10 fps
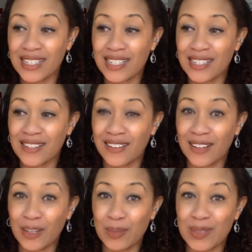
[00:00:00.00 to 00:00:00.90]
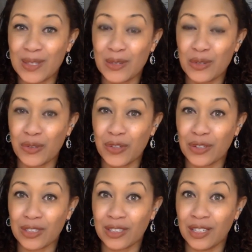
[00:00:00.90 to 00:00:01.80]
you know it helps you if you're
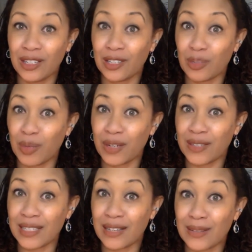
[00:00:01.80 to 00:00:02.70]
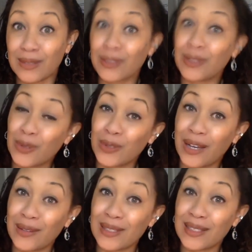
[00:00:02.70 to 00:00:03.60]
cleaning your parents' house or your own house.